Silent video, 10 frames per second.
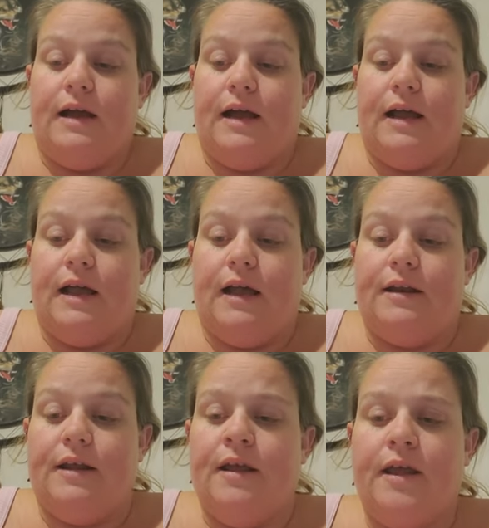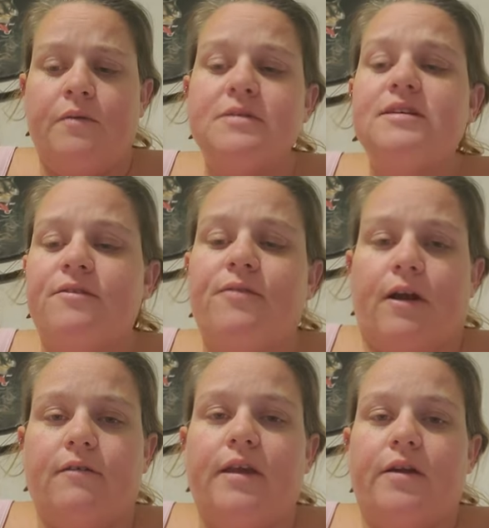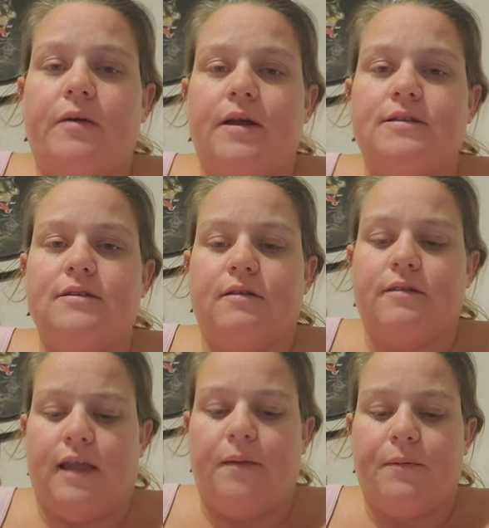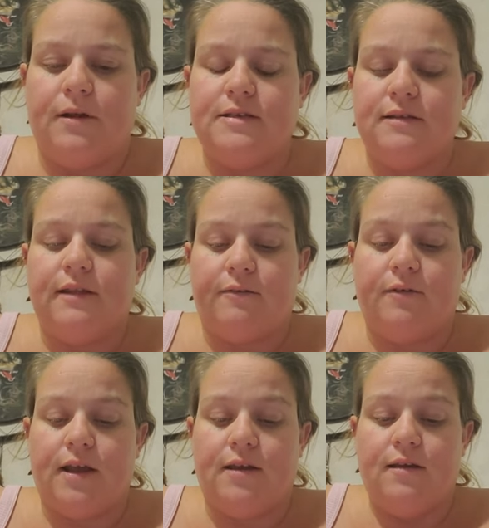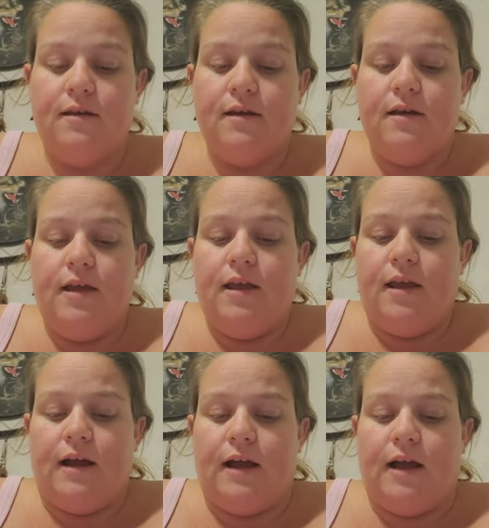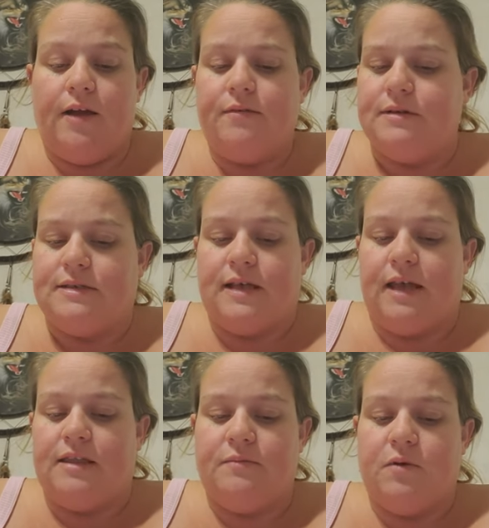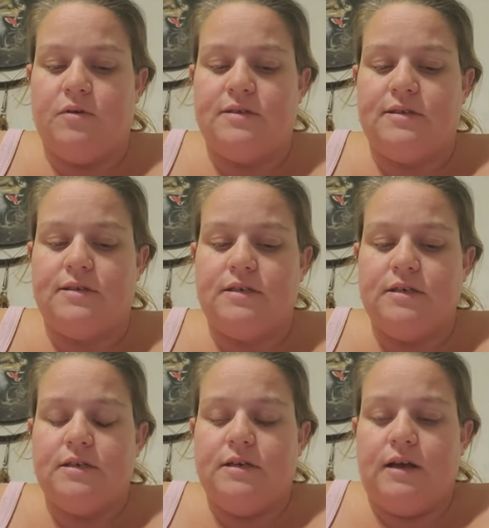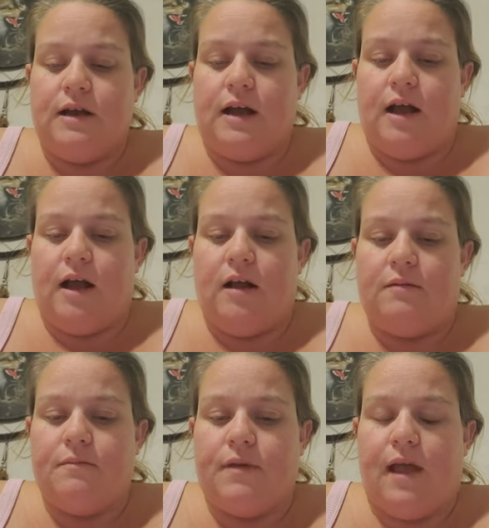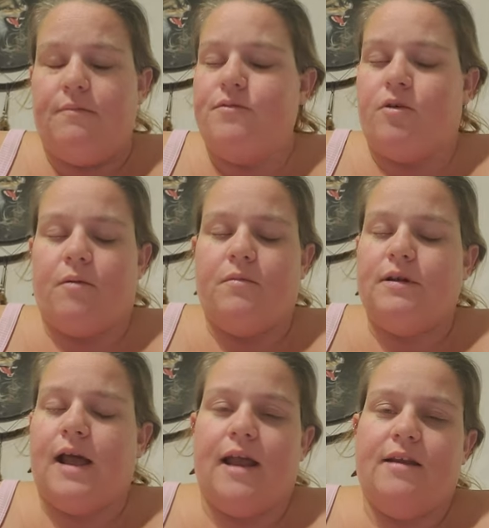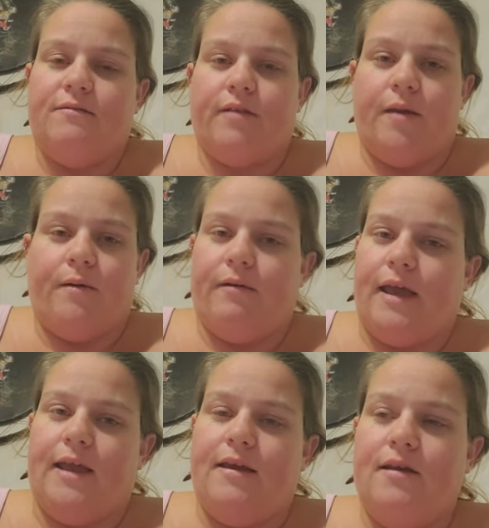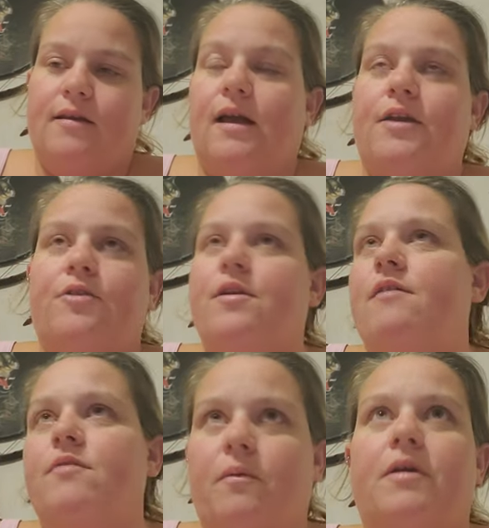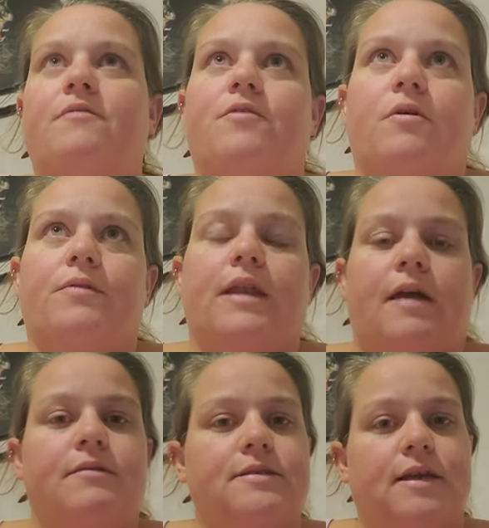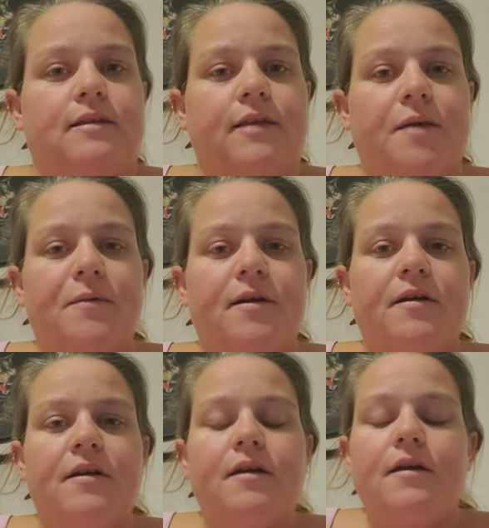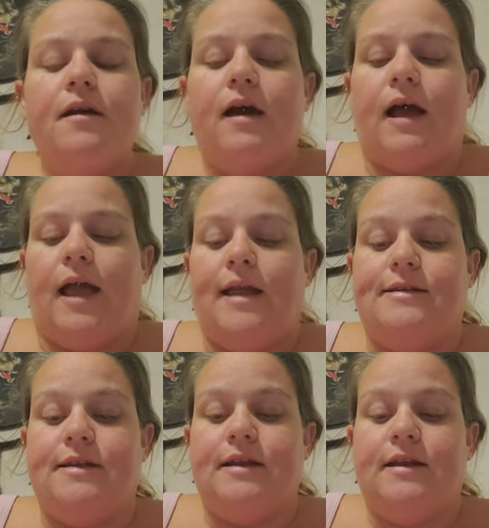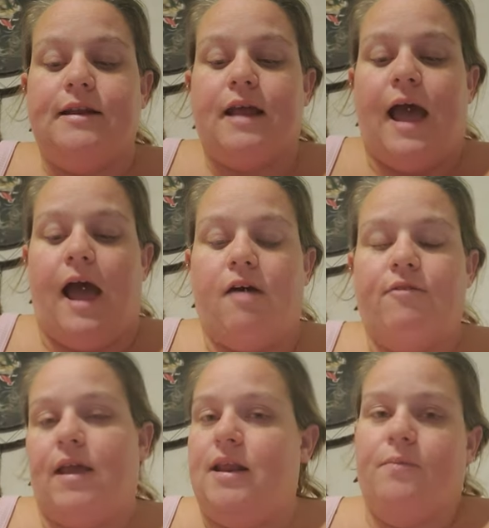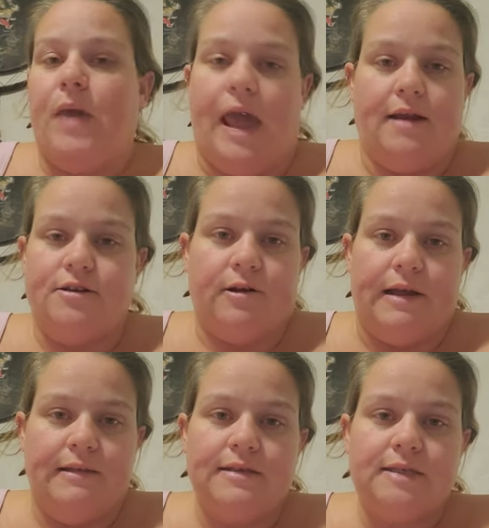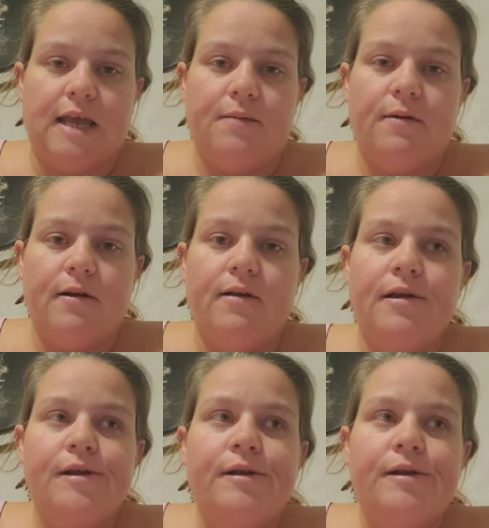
And it was a fairly quick labor and delivery. Uh, it was like the most um, abnormal kind of labor. Like, you never would have known that I was in labor. I didn't have any pain during this labor.